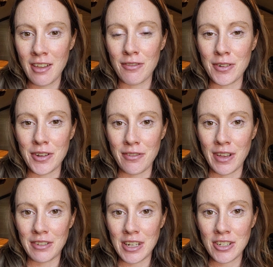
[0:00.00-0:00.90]
for your
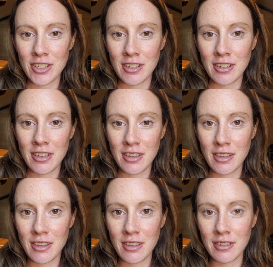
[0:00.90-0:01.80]
foundation,
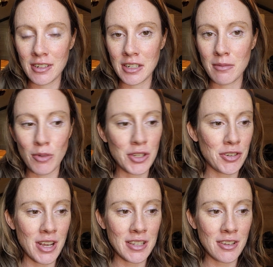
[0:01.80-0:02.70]
tinted
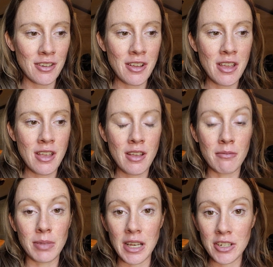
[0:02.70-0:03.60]
moisturizer,
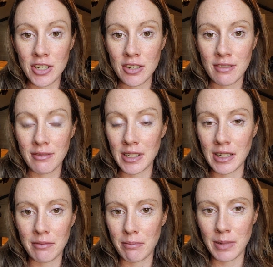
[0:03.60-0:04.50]
blush
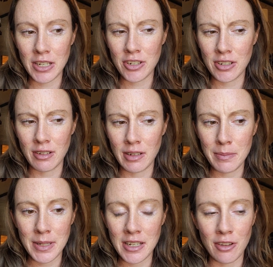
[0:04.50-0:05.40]
and
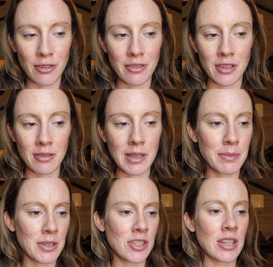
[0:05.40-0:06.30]
lipstick, or the lip
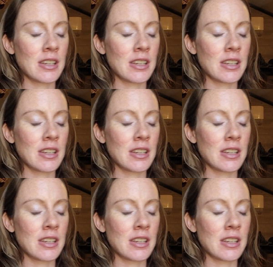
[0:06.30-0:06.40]
and cheek